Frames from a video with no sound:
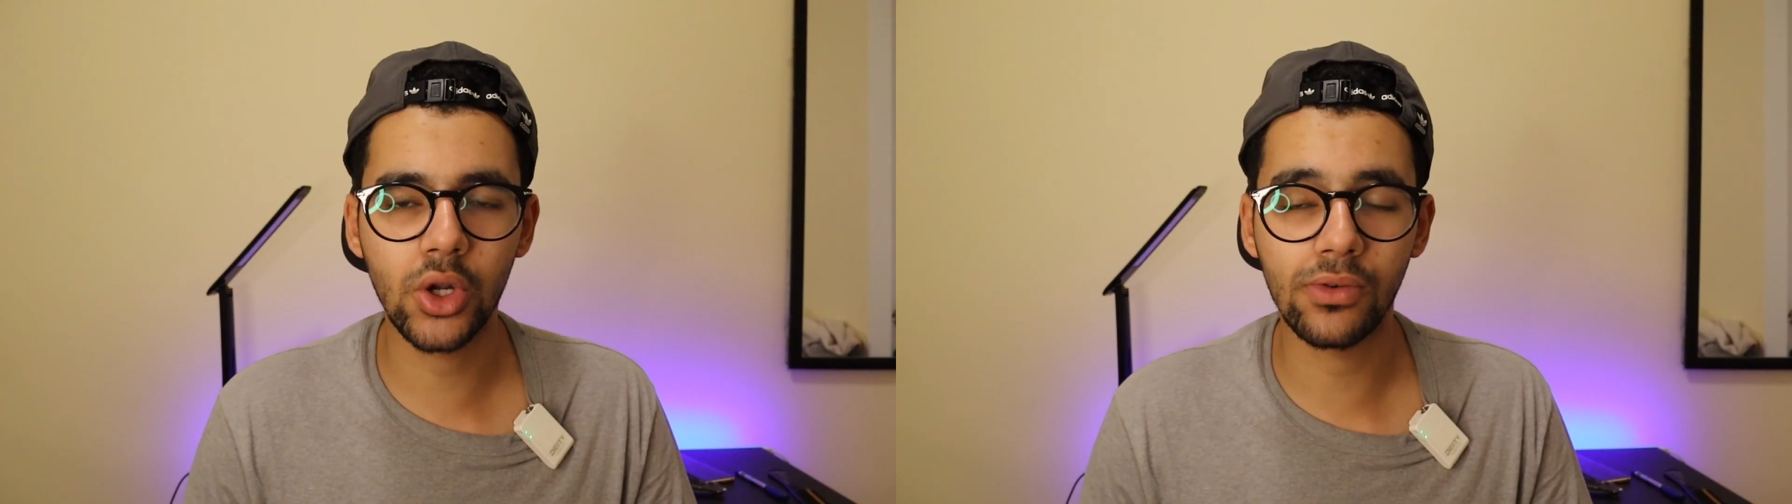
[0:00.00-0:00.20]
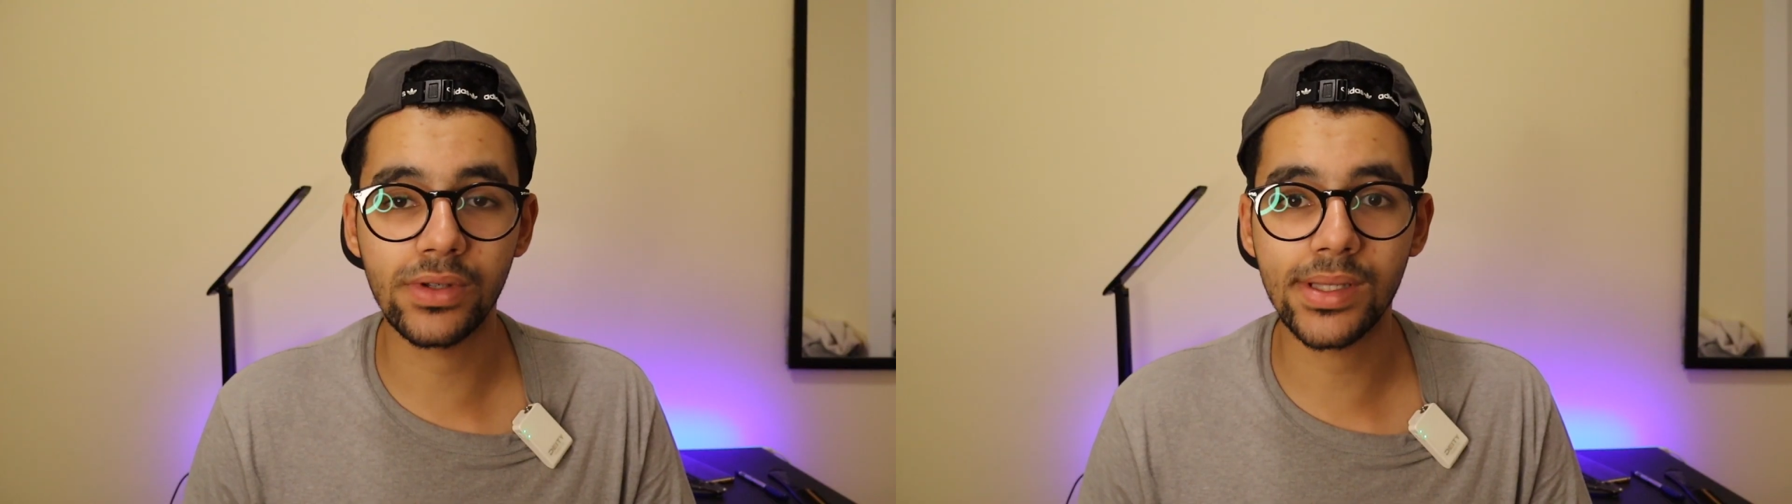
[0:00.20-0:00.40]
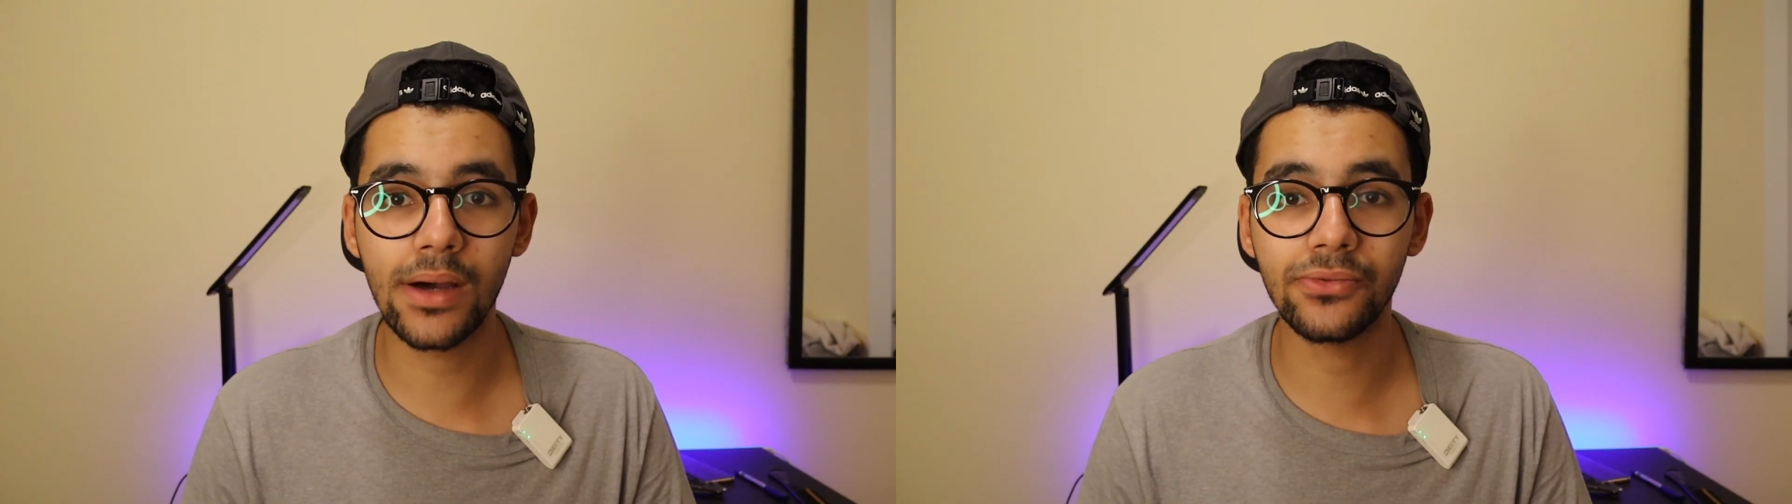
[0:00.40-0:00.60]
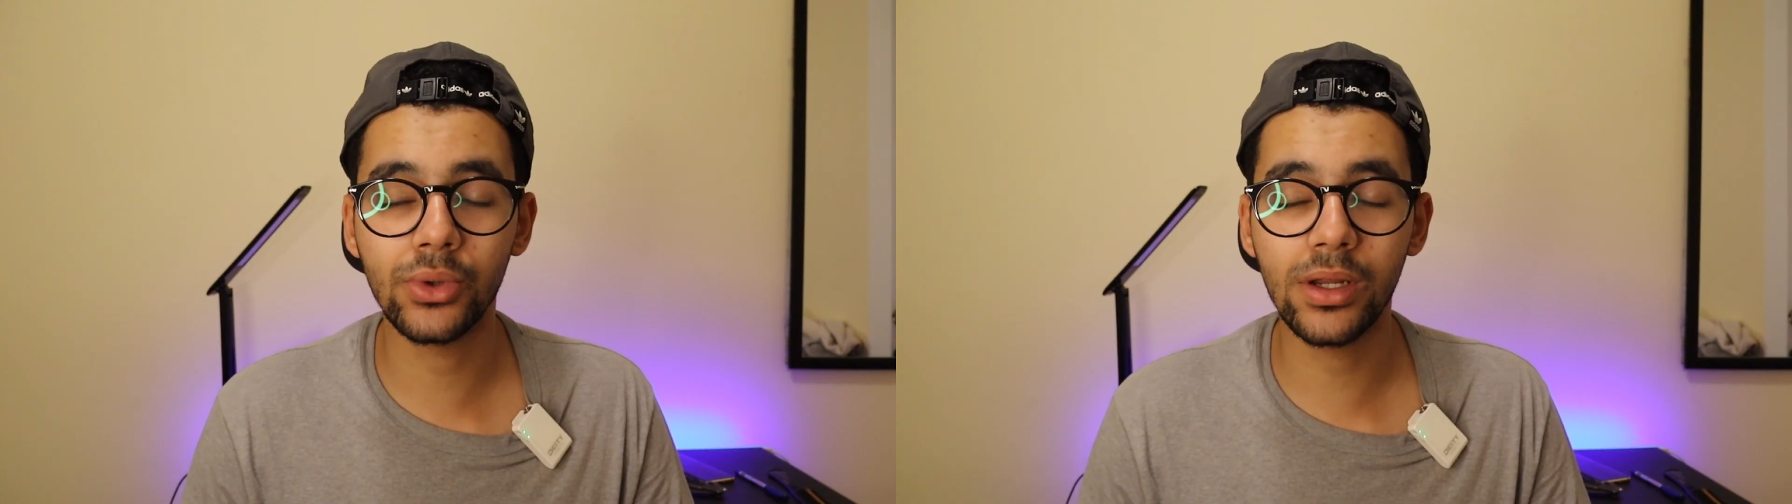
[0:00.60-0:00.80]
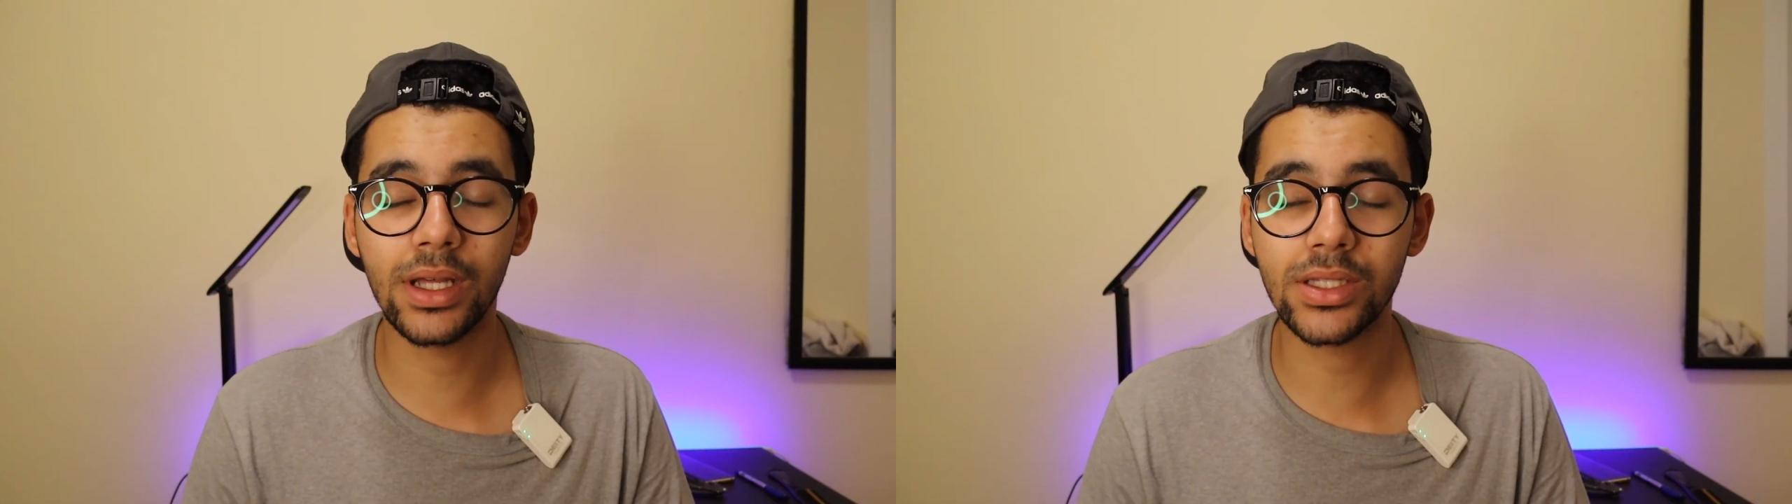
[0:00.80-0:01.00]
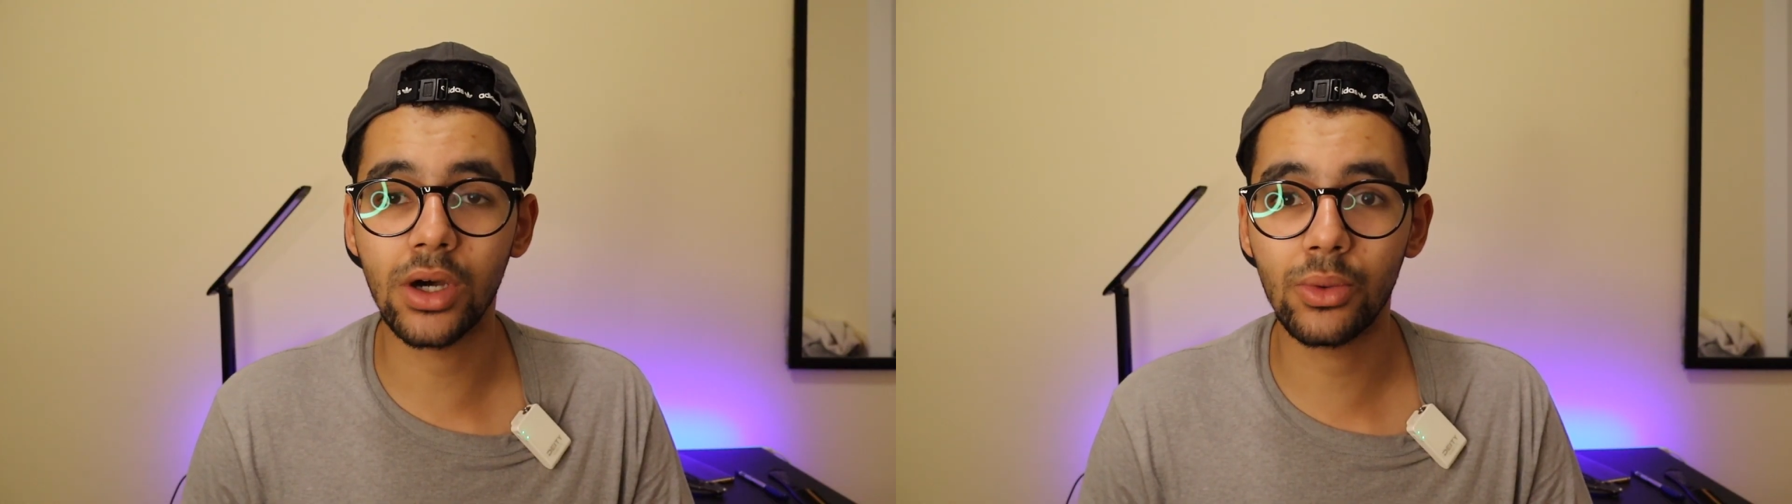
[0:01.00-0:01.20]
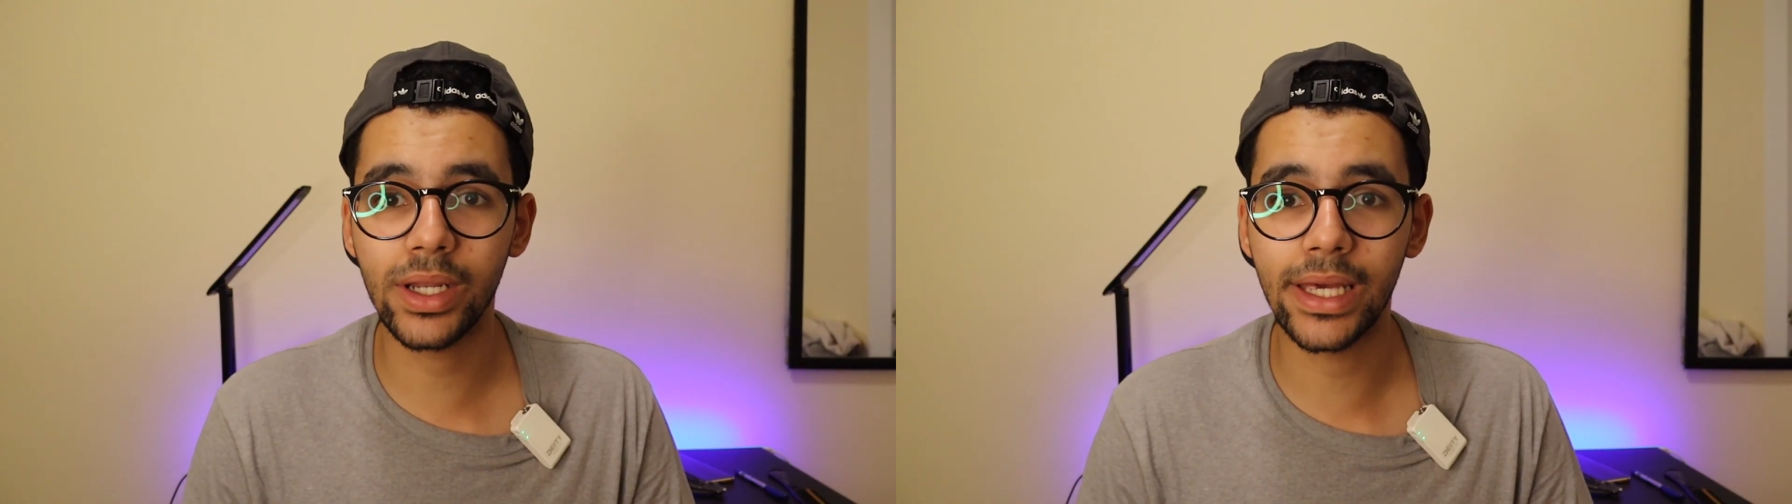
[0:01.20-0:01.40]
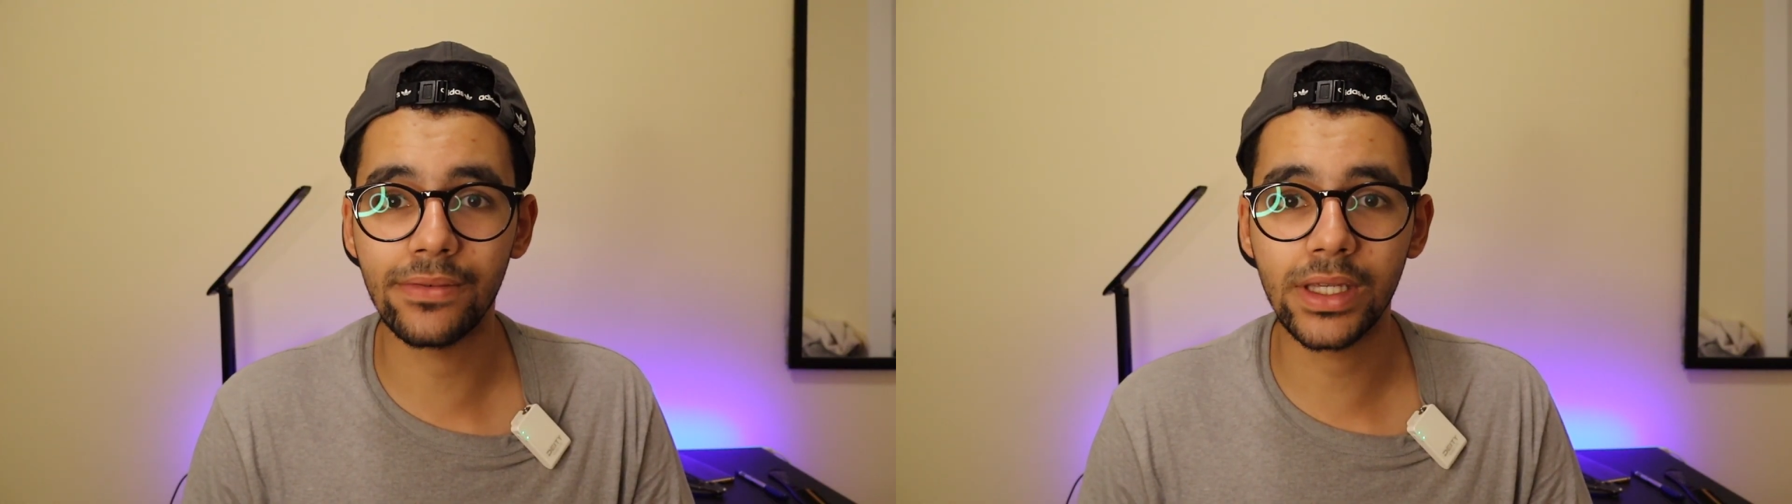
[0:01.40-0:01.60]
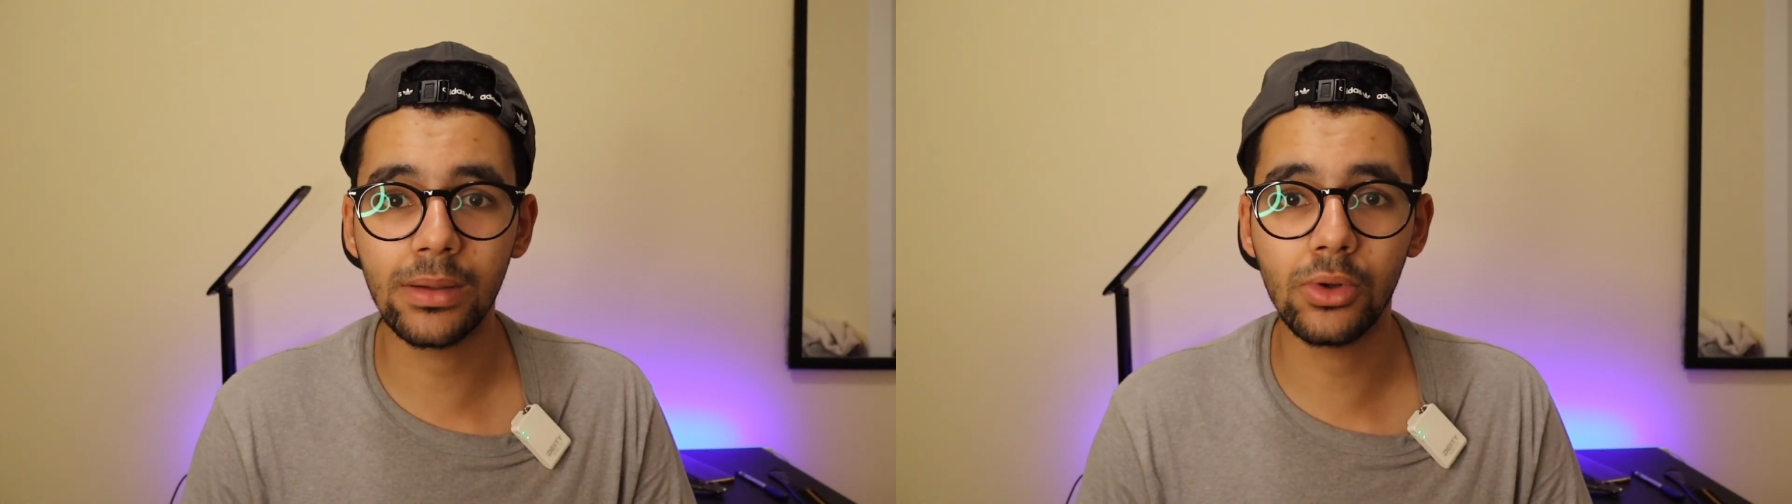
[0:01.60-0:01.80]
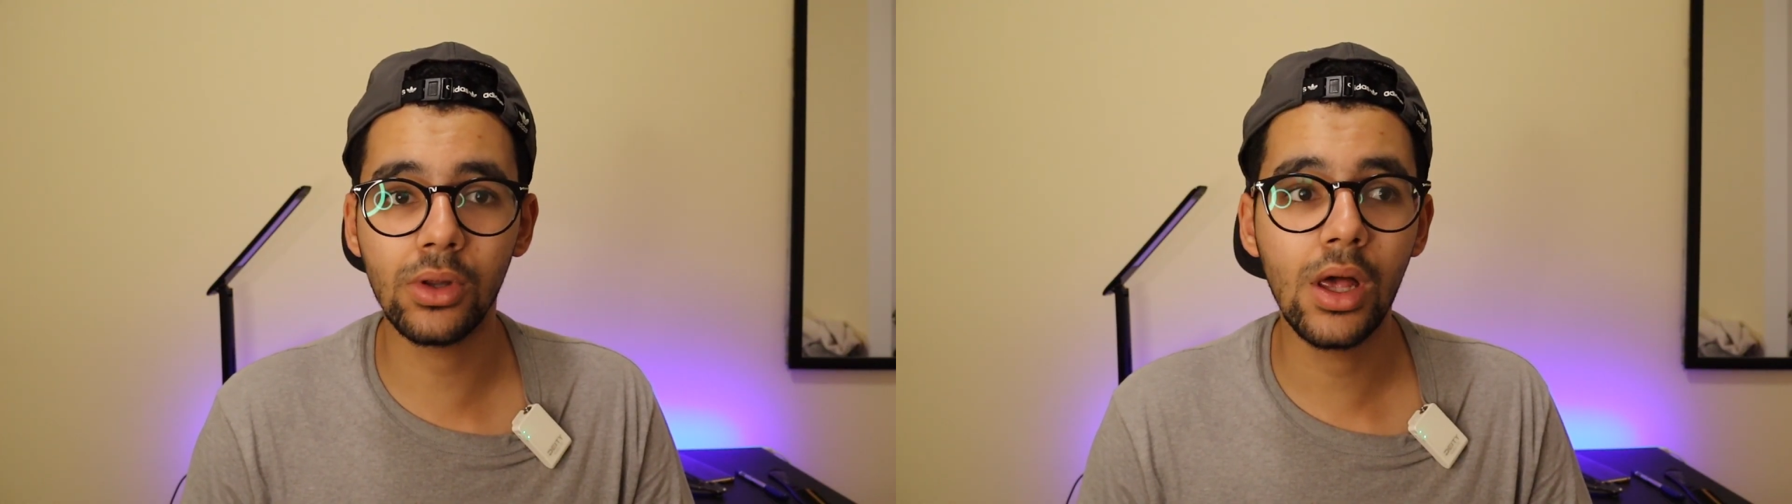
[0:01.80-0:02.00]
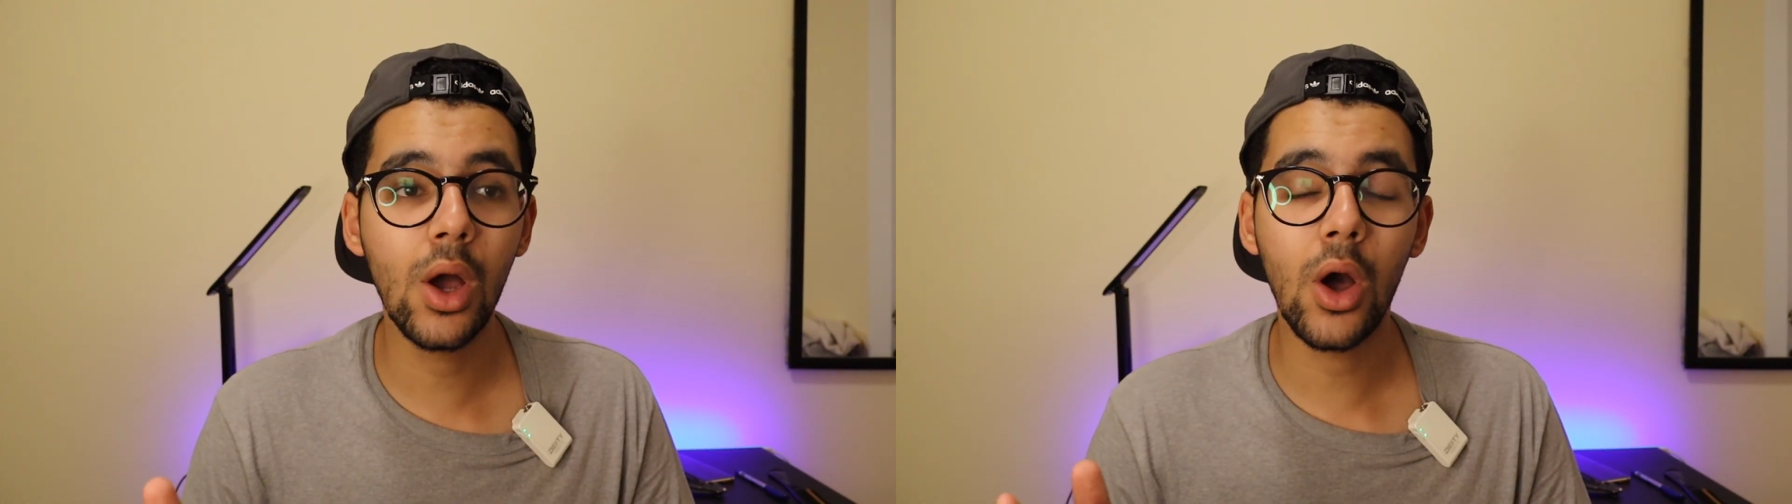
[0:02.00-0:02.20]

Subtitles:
of a software that's already available